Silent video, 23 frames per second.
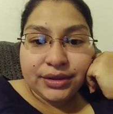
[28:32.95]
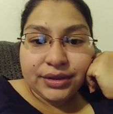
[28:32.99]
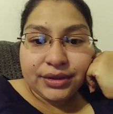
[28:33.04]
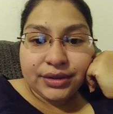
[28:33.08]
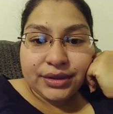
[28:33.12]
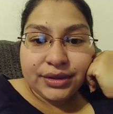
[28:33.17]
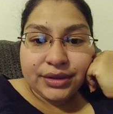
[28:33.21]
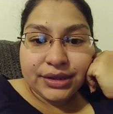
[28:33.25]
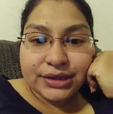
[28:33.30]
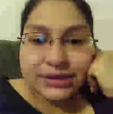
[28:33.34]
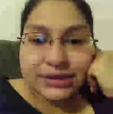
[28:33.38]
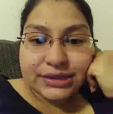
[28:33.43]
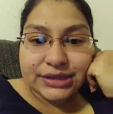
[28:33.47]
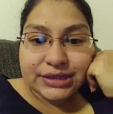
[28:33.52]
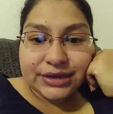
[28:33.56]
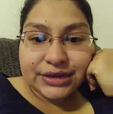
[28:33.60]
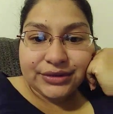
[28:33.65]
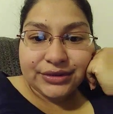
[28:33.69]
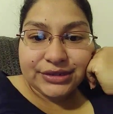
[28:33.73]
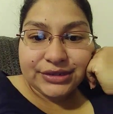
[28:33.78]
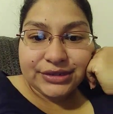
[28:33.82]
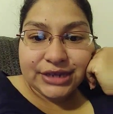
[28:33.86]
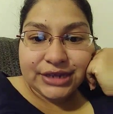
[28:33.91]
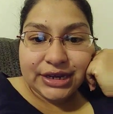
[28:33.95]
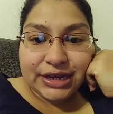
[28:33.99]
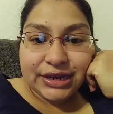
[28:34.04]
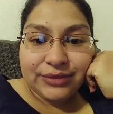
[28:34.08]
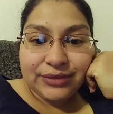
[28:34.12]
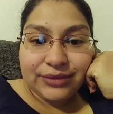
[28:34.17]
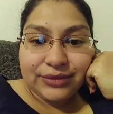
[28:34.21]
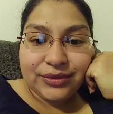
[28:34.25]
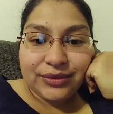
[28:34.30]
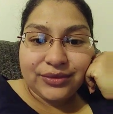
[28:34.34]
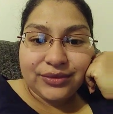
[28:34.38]
because I know Tiny
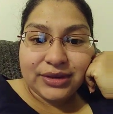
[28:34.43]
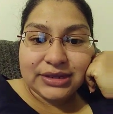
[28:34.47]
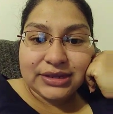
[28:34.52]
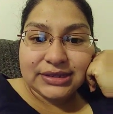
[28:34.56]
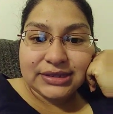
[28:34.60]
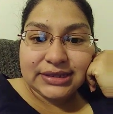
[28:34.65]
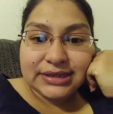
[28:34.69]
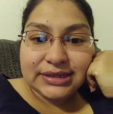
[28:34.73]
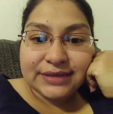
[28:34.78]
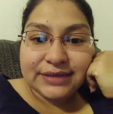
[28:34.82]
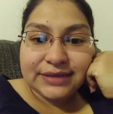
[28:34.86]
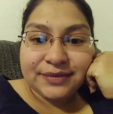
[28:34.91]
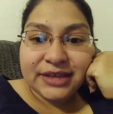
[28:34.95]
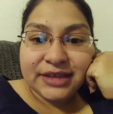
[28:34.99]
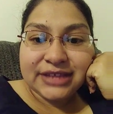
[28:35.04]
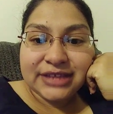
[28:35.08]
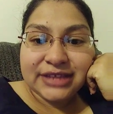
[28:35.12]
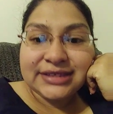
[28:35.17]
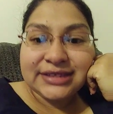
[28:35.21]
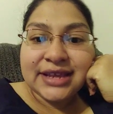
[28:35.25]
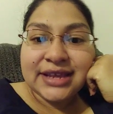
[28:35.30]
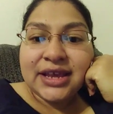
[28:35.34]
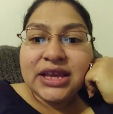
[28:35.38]
will want to see him. Yes.